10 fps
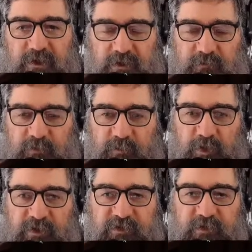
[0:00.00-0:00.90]
If you're
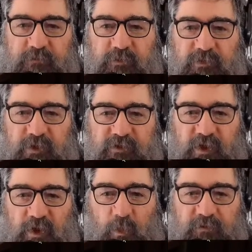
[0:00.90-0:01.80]
buying stuff from
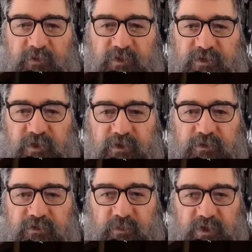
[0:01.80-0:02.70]
Dovetail, wait for their
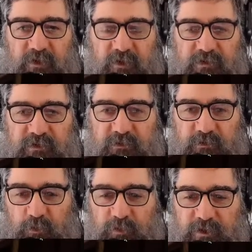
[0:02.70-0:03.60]
sales, because
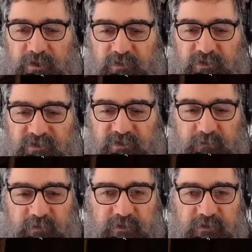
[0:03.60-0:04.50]
normally their
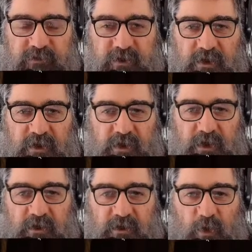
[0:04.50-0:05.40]
stuff is
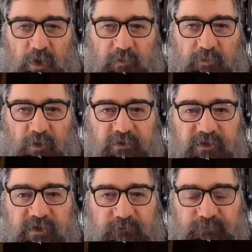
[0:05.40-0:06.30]
quite
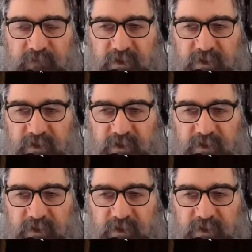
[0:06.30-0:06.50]
pricey.